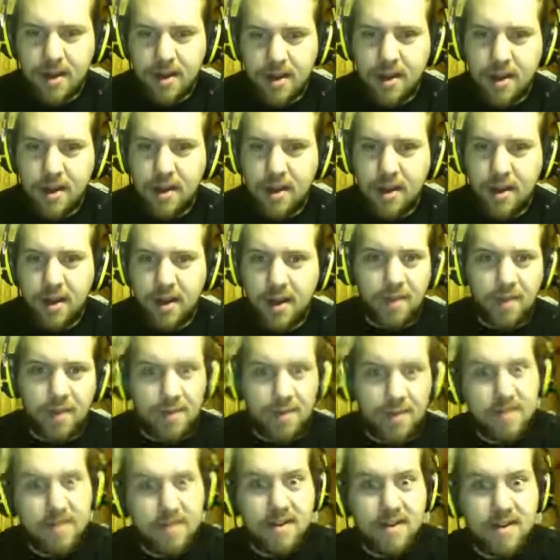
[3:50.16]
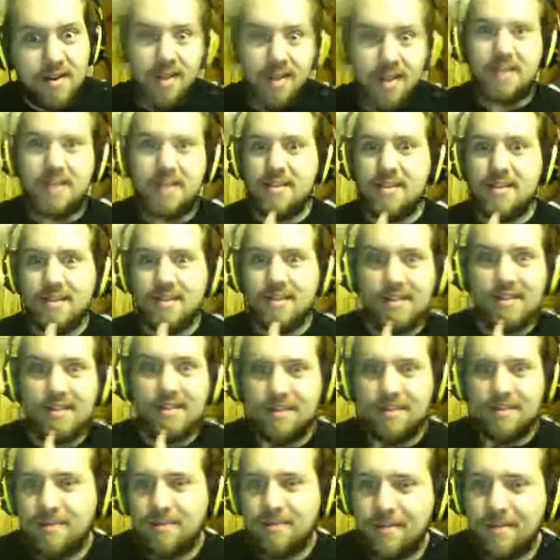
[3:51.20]
And I mean any time.
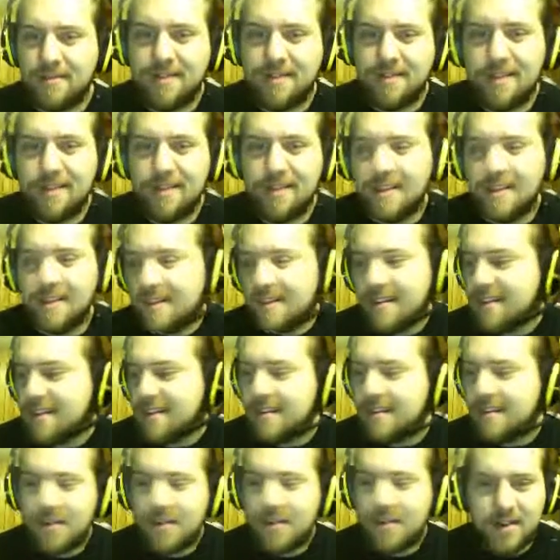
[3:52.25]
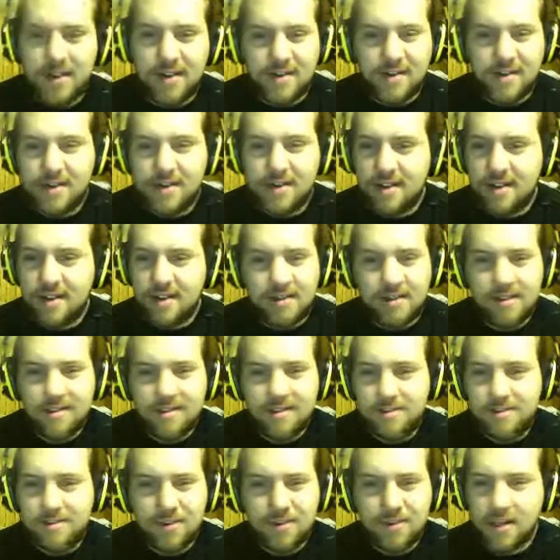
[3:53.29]
Crazy.
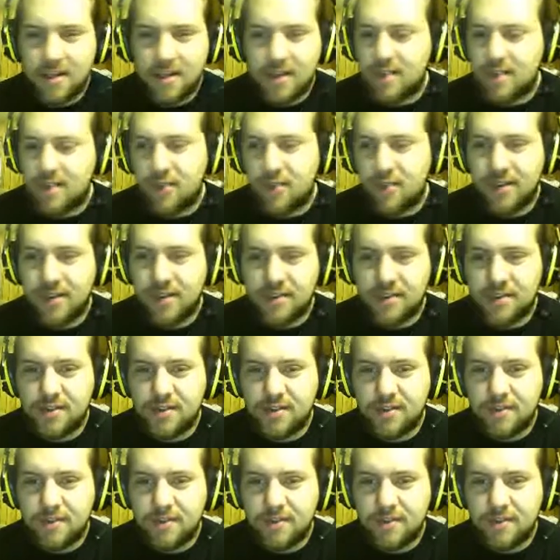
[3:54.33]
Crazy professors.